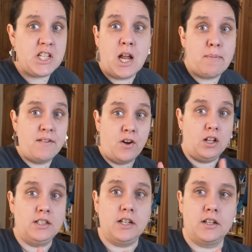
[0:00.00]
it's not my
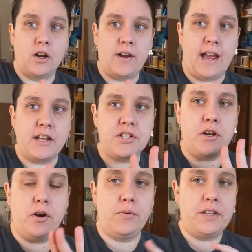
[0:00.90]
fault. Look, okay,
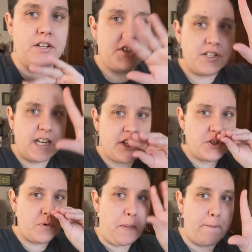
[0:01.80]
so it just it
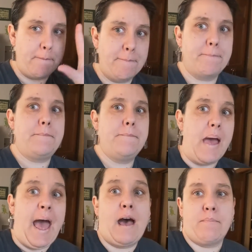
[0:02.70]
just sort of
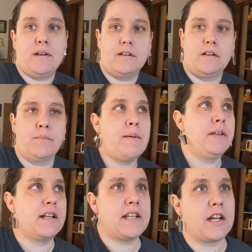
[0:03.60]
happened.
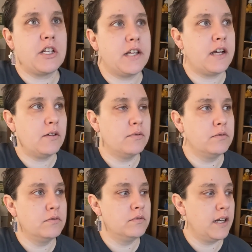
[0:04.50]
Maybe that's actually how
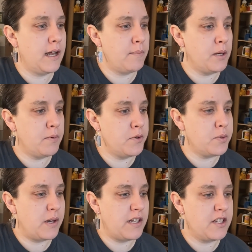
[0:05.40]
it happened to
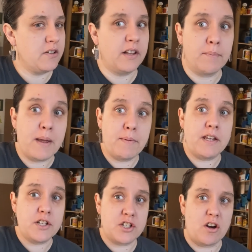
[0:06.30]
Bruce Wayne too. Like maybe
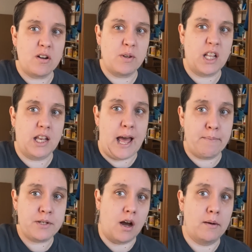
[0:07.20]
he just started with a
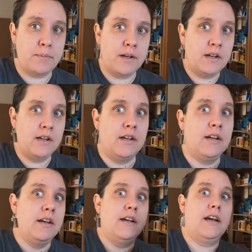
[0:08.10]
laptop
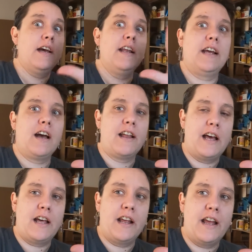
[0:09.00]
and it
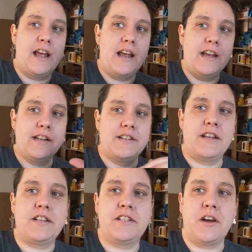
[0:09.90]
got out of
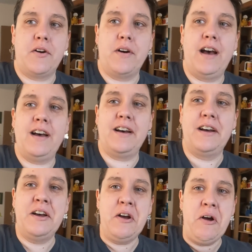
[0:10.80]
hand. So uh,